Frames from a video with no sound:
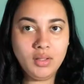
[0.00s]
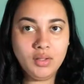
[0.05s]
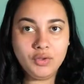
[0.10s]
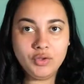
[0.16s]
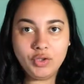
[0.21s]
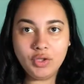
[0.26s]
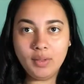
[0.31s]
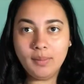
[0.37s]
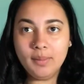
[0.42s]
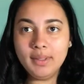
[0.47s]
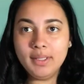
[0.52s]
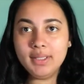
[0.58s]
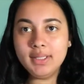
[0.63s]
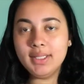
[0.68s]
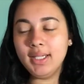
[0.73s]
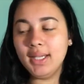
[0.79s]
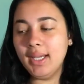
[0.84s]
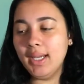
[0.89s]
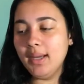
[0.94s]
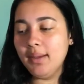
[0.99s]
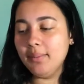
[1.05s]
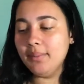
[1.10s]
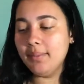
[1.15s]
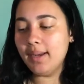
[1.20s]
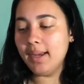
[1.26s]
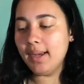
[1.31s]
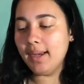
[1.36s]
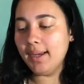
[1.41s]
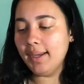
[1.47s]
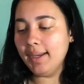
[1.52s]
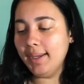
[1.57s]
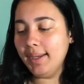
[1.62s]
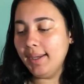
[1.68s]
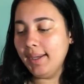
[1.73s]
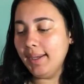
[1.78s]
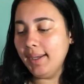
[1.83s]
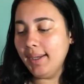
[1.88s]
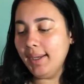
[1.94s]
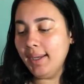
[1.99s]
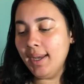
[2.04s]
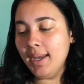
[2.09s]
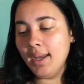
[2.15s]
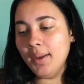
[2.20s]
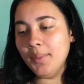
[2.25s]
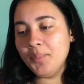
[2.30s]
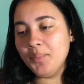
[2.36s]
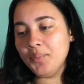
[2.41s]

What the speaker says: So I'm going to take my